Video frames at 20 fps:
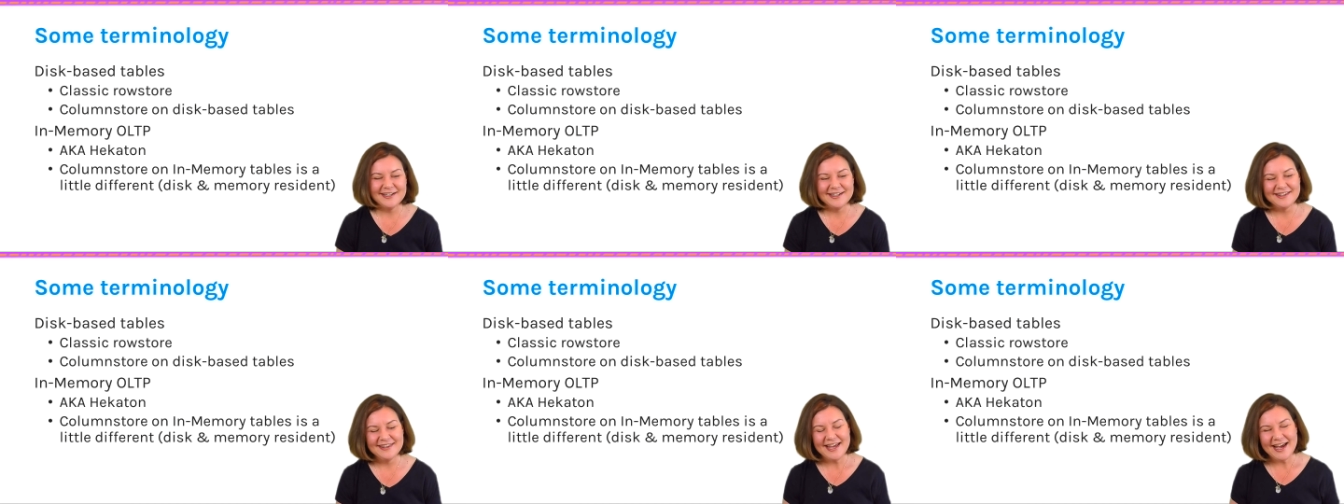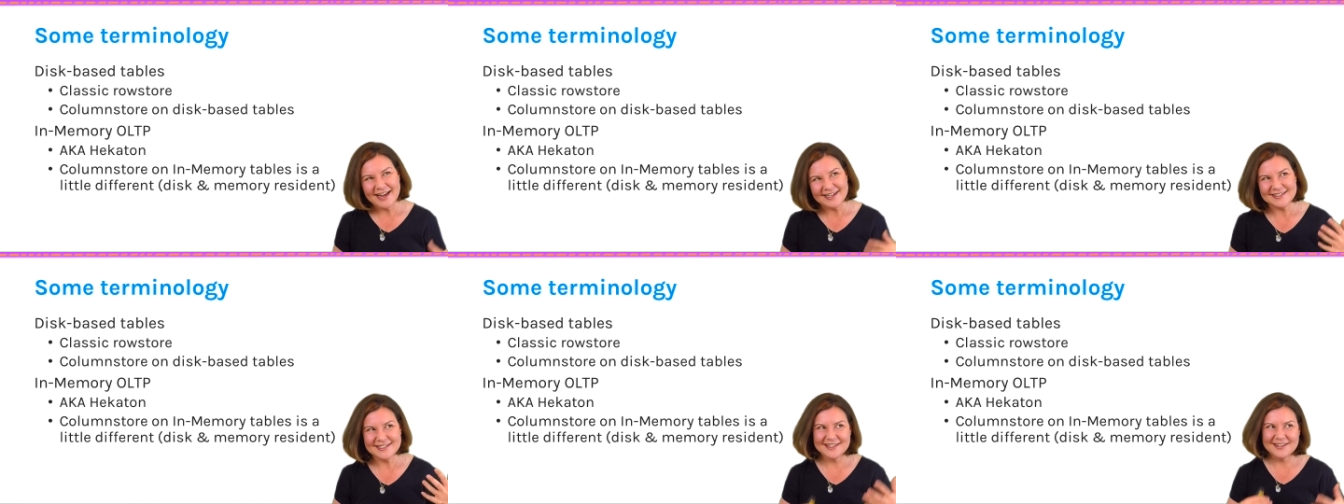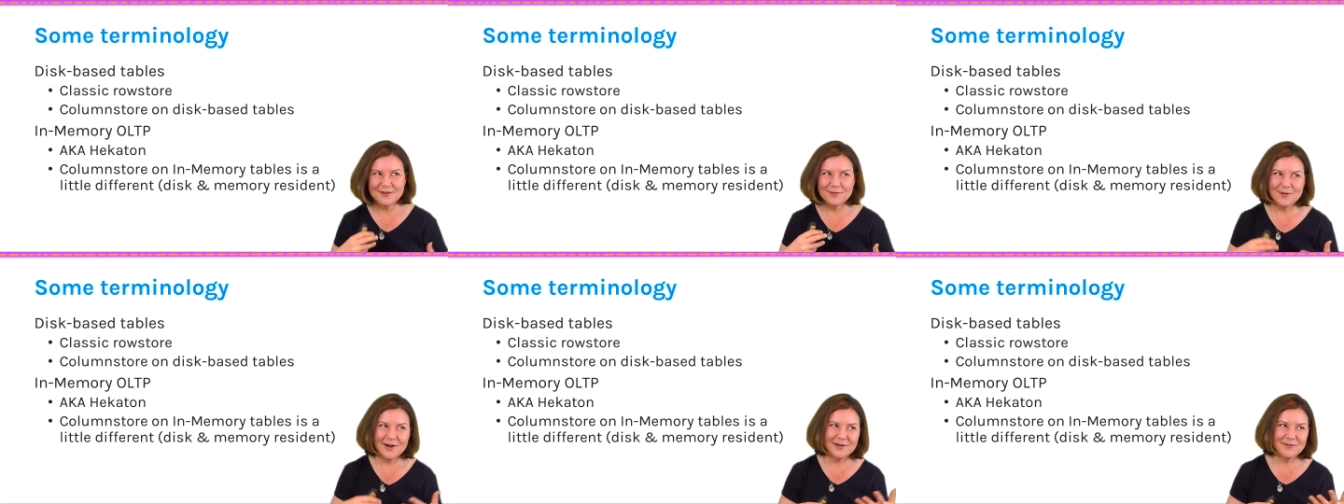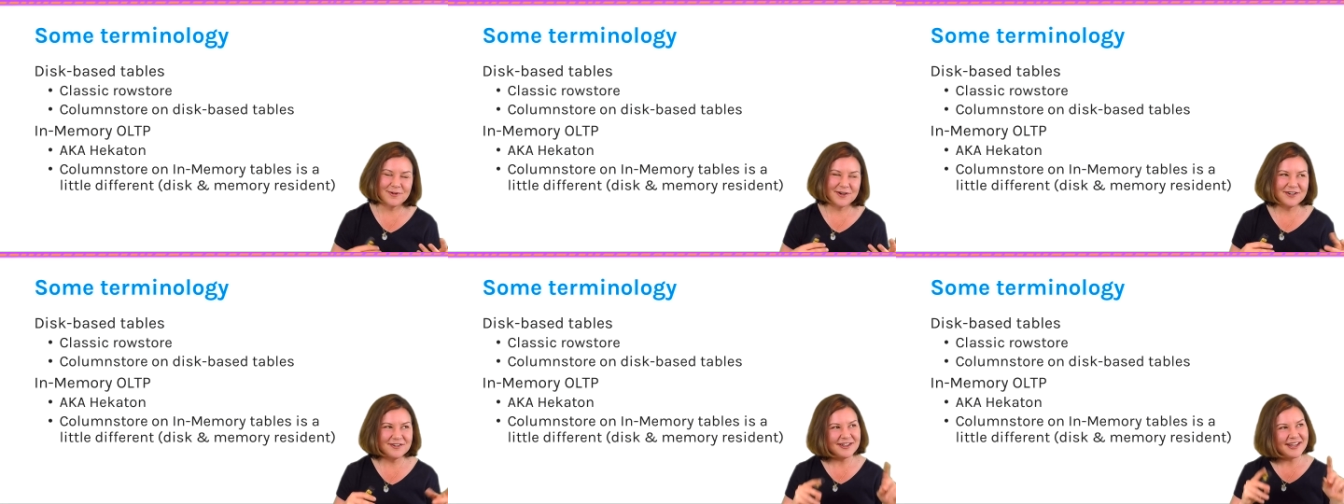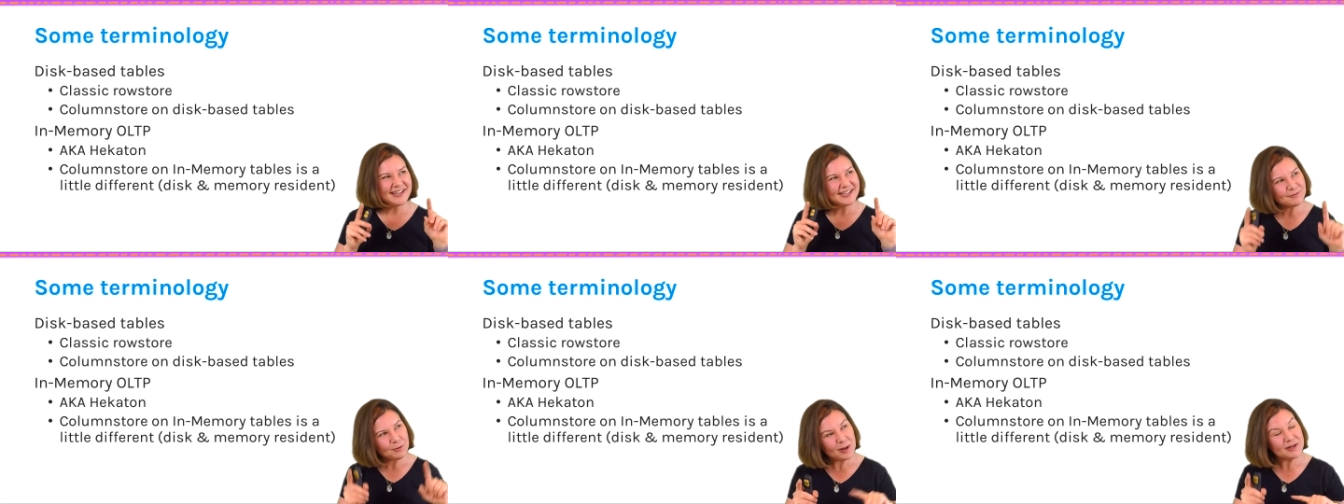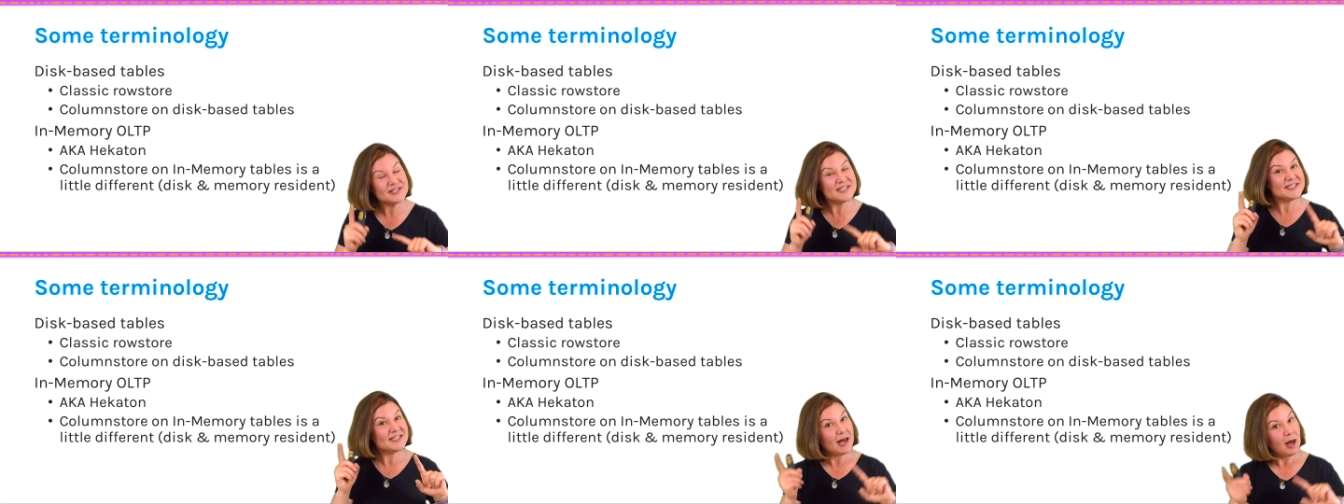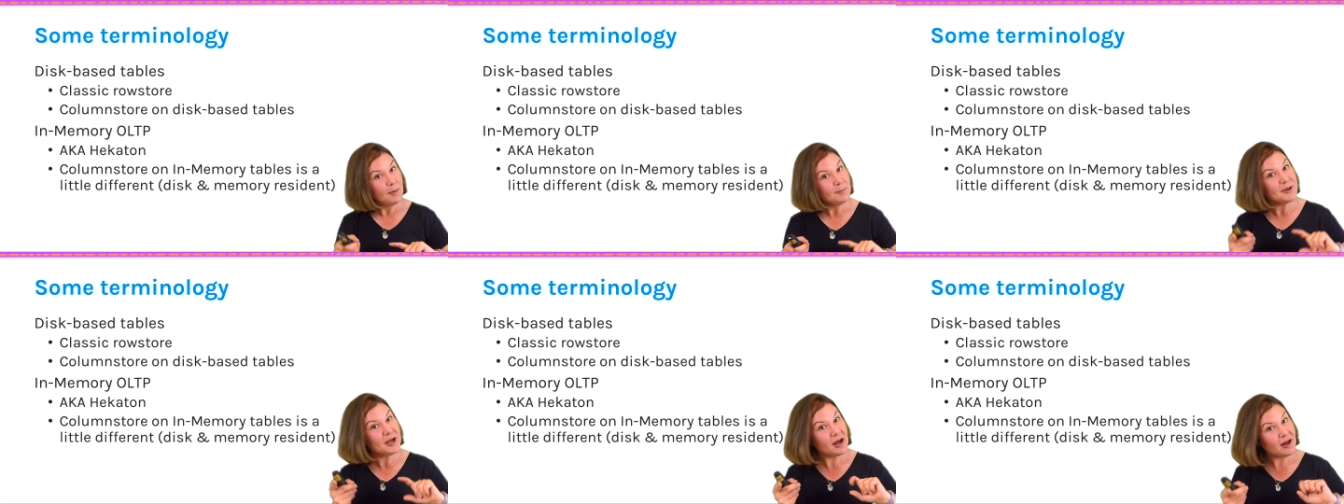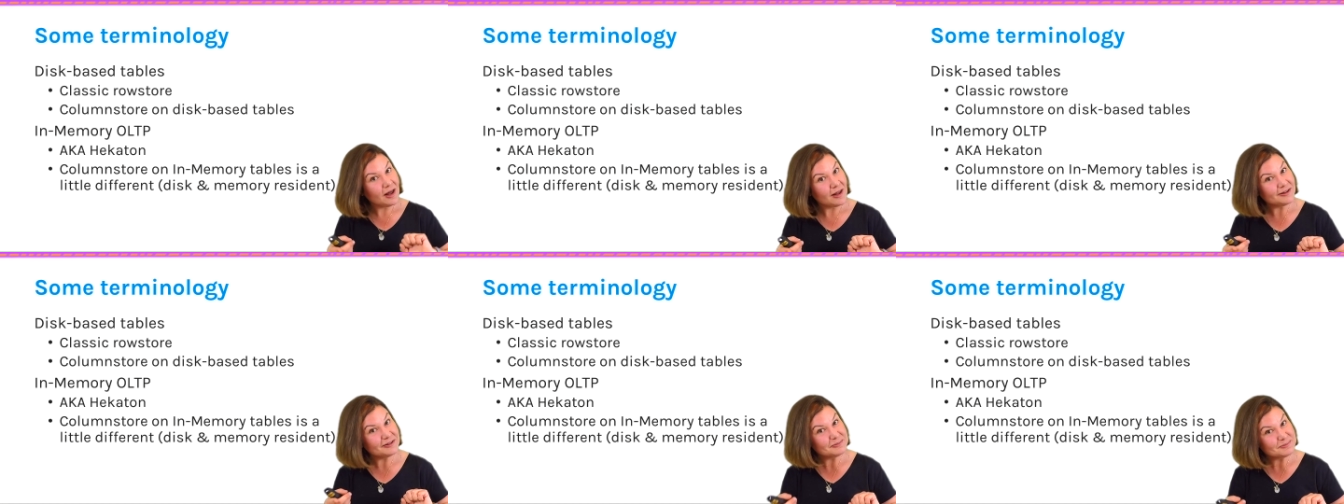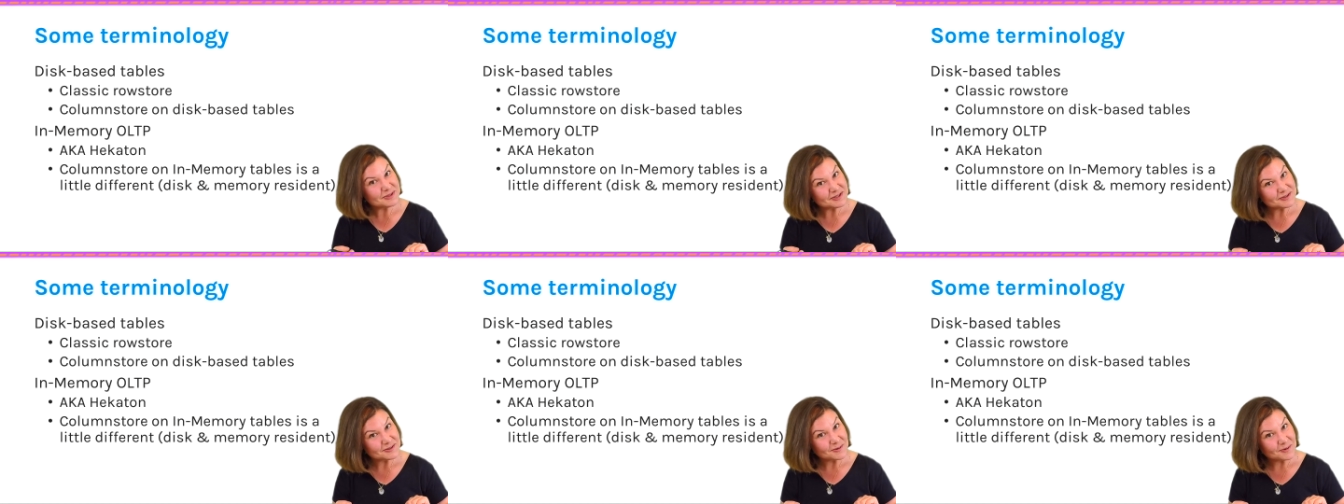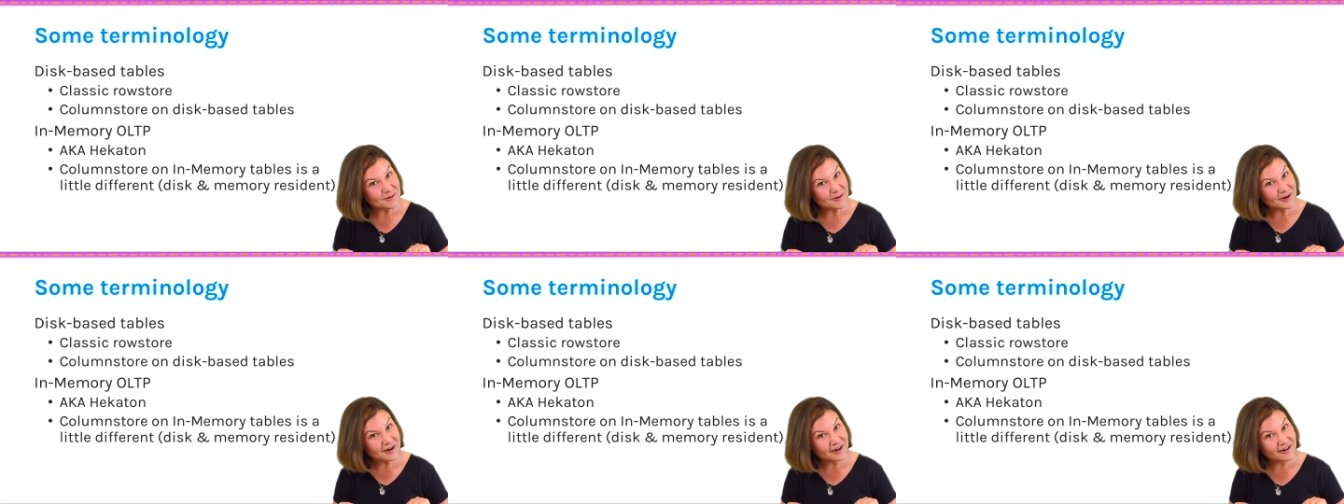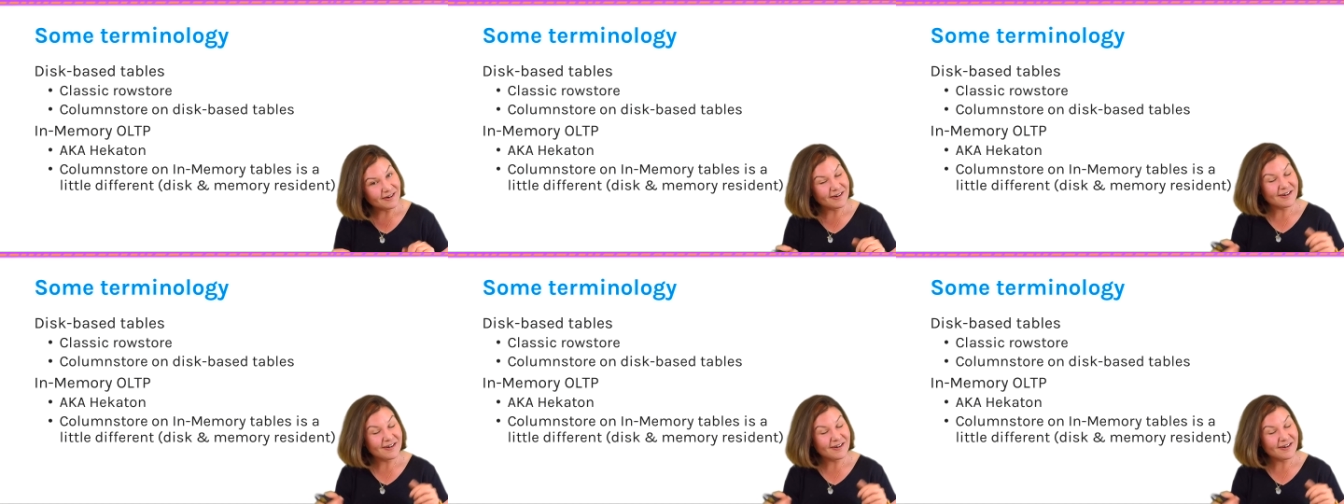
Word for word: And that's the one where you're like, well, some column store